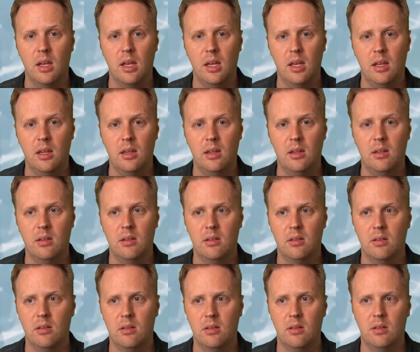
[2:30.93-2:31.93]
And
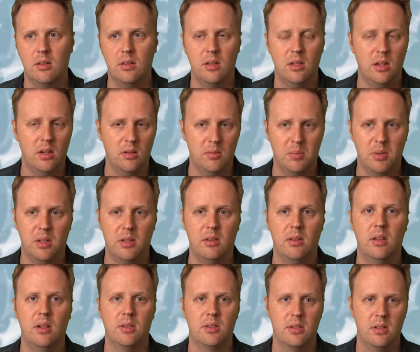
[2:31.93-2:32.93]

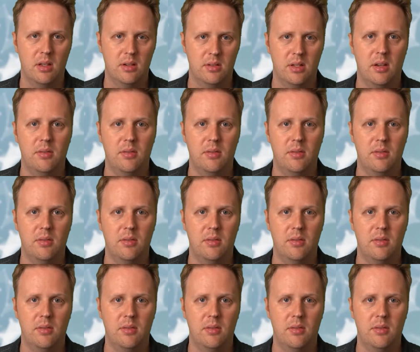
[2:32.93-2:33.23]
but there's